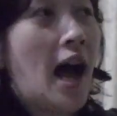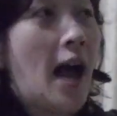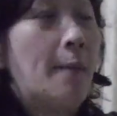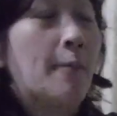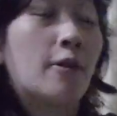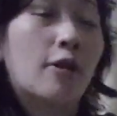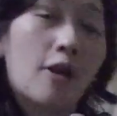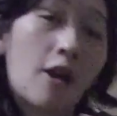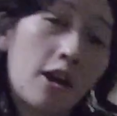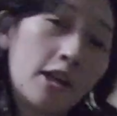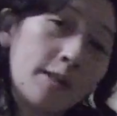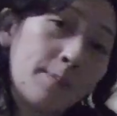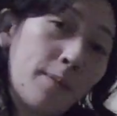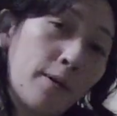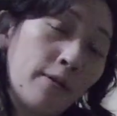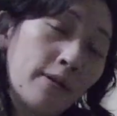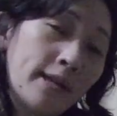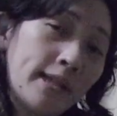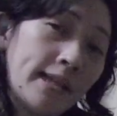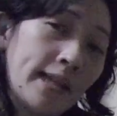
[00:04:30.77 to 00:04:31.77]
I'm
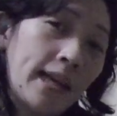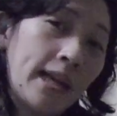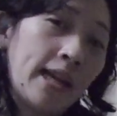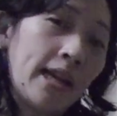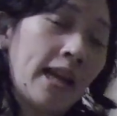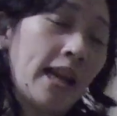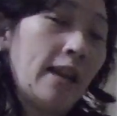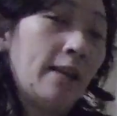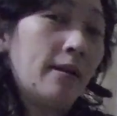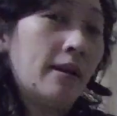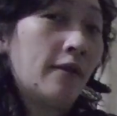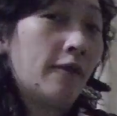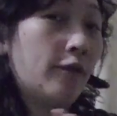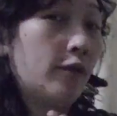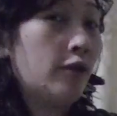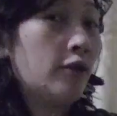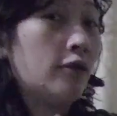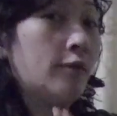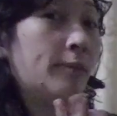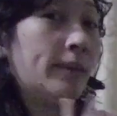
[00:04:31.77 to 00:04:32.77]
cross-posting in a
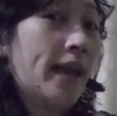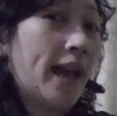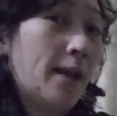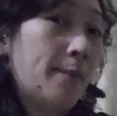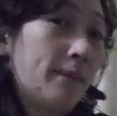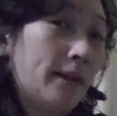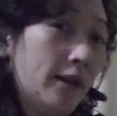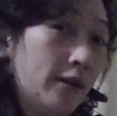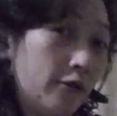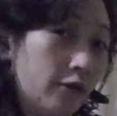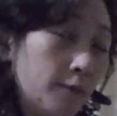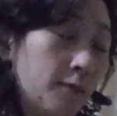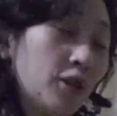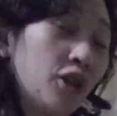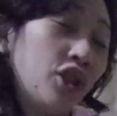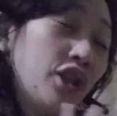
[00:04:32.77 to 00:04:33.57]
few BNP groups